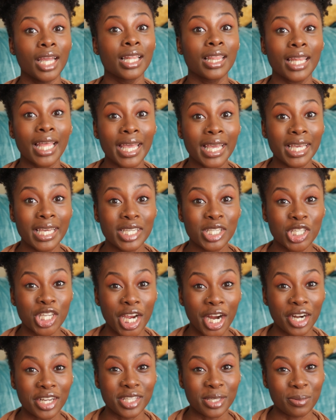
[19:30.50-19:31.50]
Like,
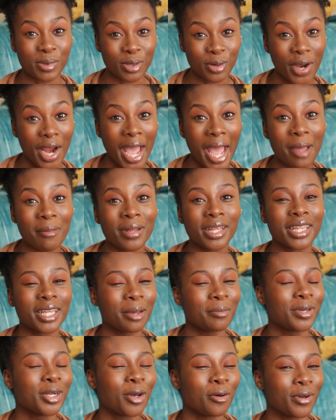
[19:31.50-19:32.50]
share, and subscribe, and
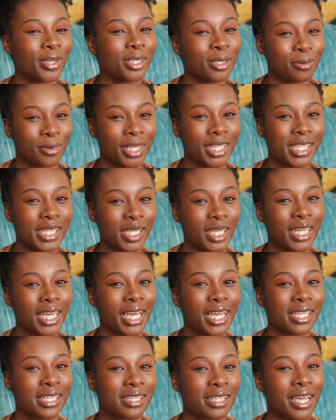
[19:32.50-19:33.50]
let me know what you want to see
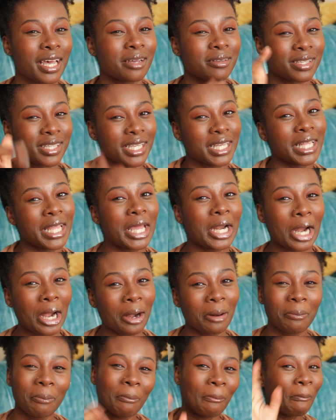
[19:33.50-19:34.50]
next. I'll see you
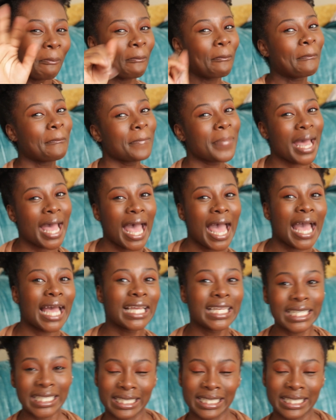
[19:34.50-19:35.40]
later. Bye.